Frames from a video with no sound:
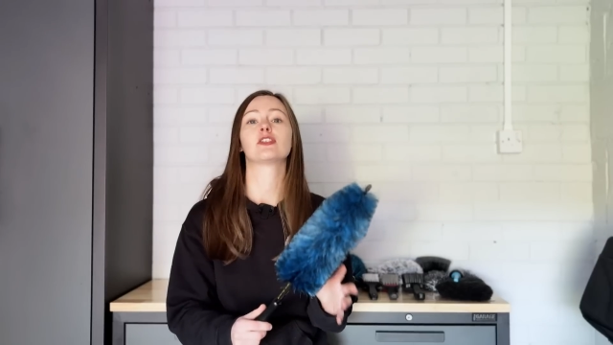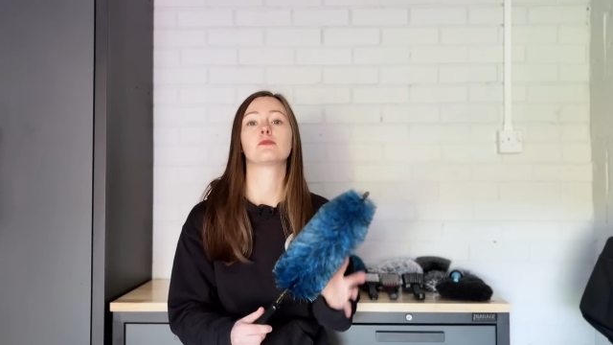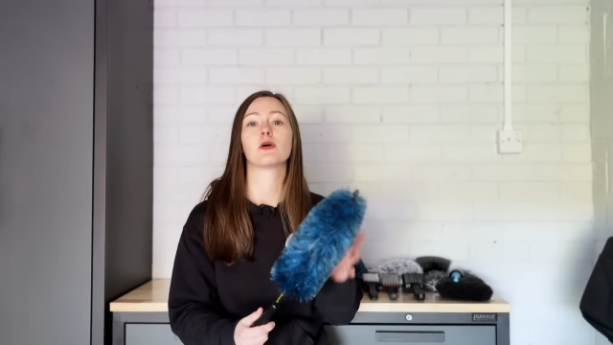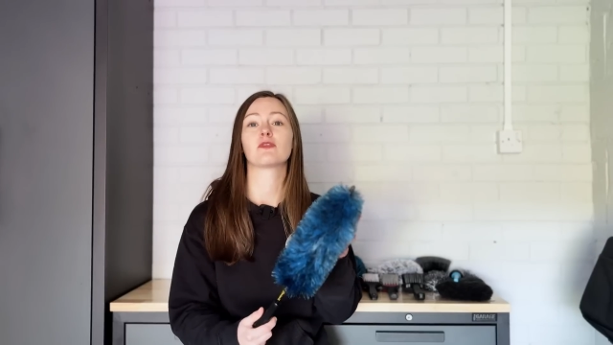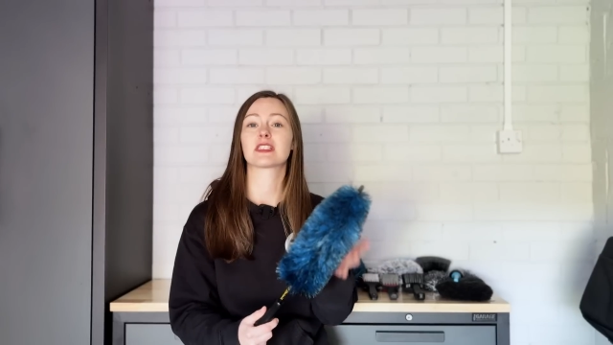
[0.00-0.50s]
do
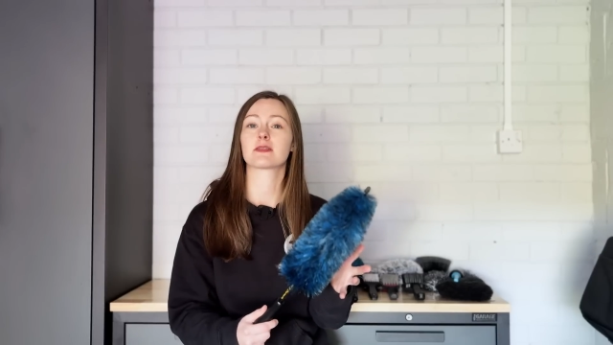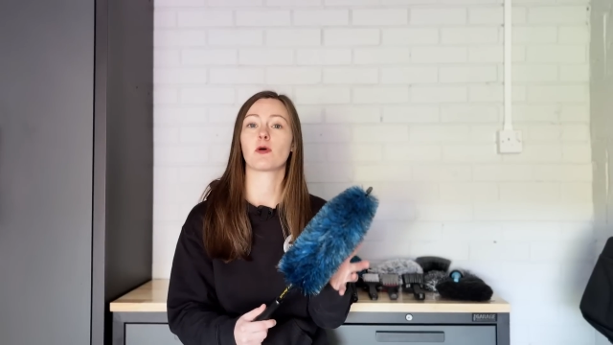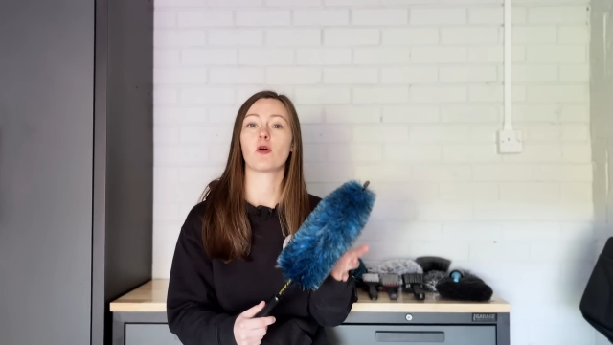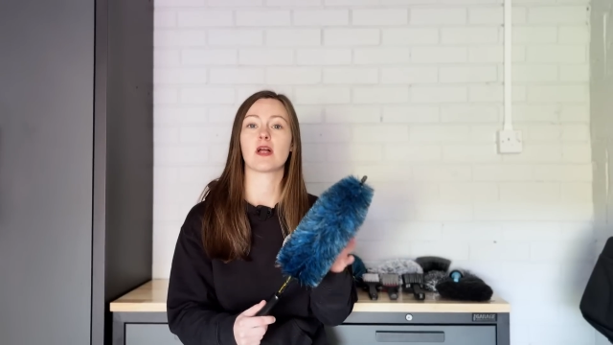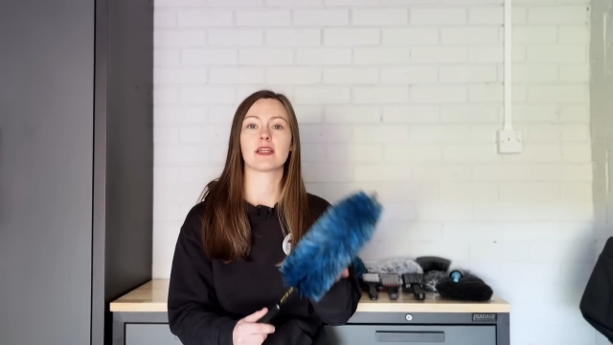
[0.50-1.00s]
both a
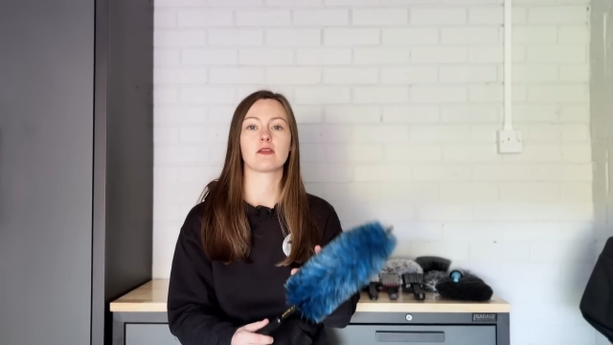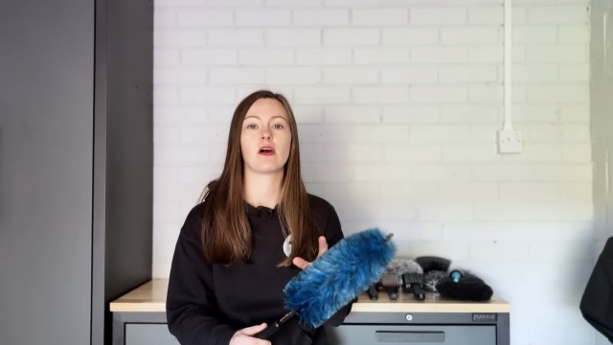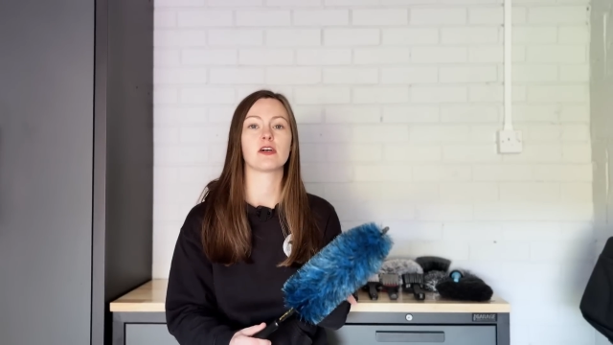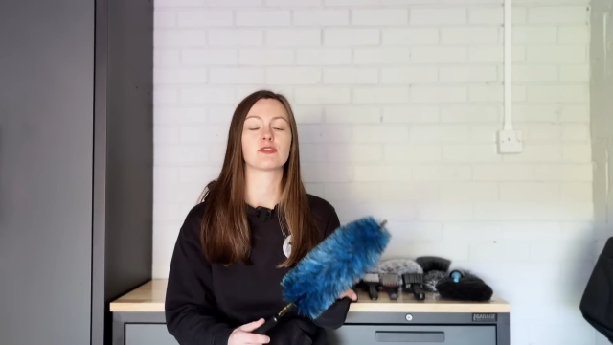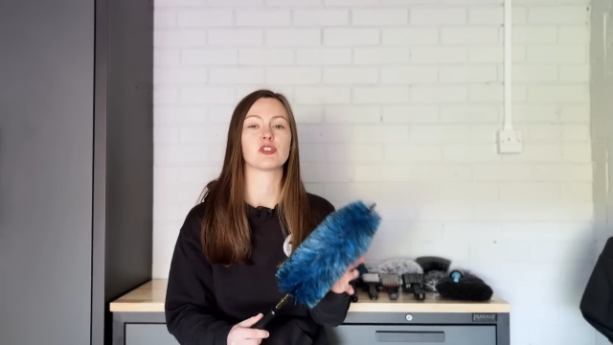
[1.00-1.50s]
small and a
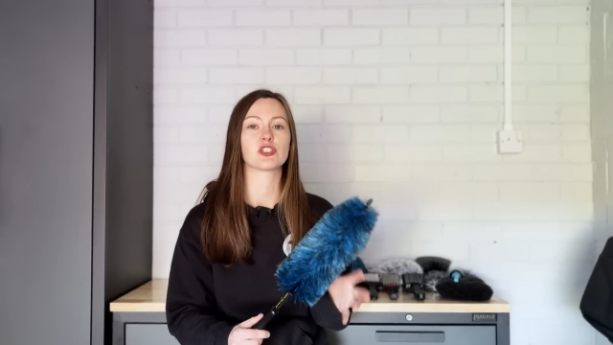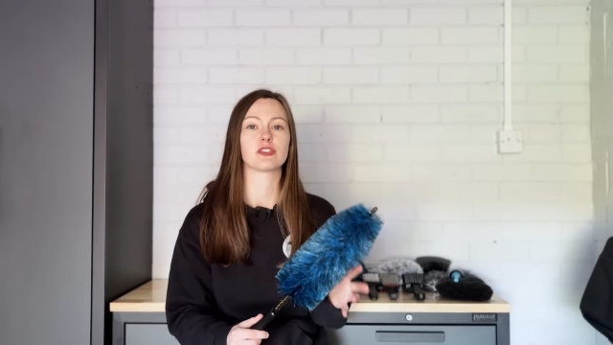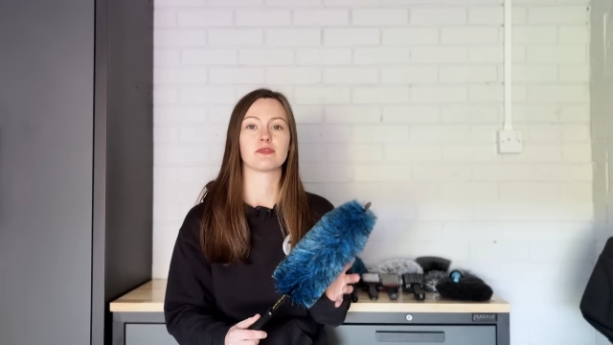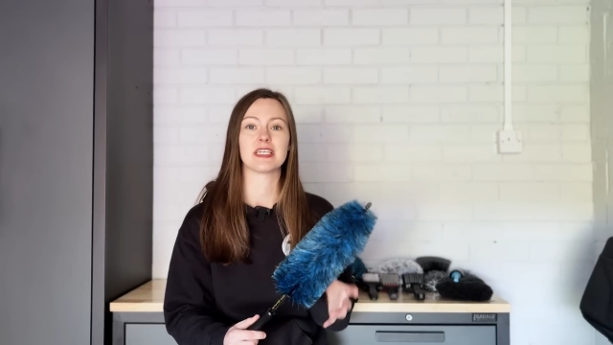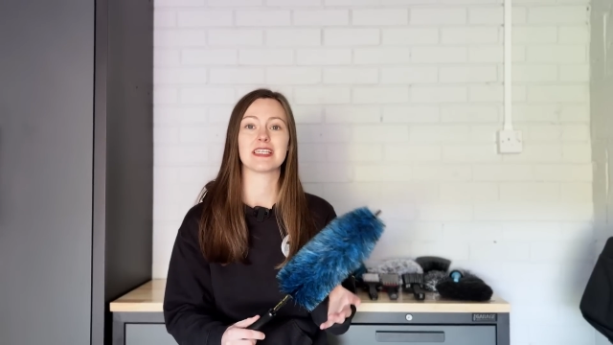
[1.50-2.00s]
large
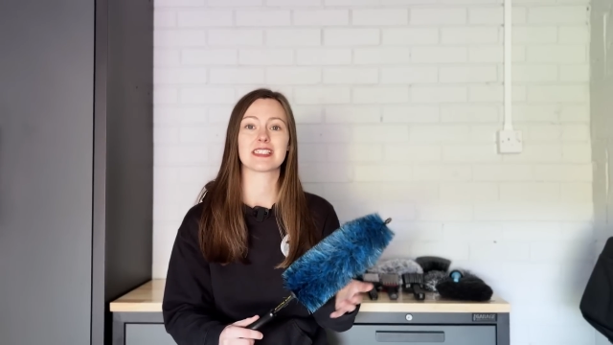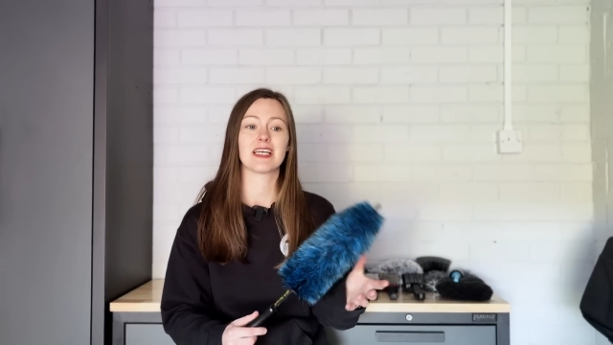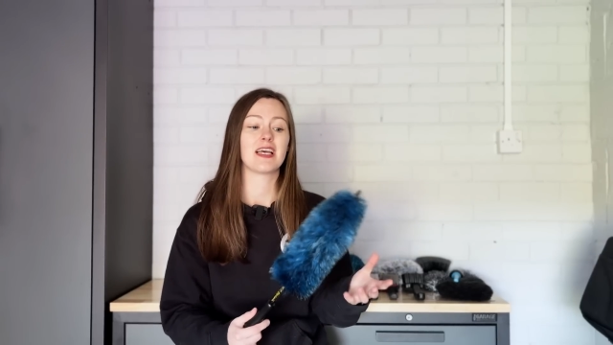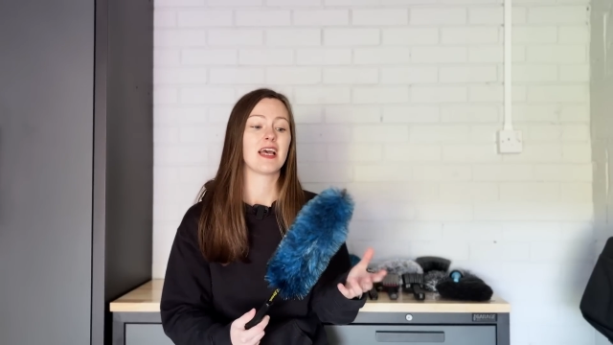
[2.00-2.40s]
version of this.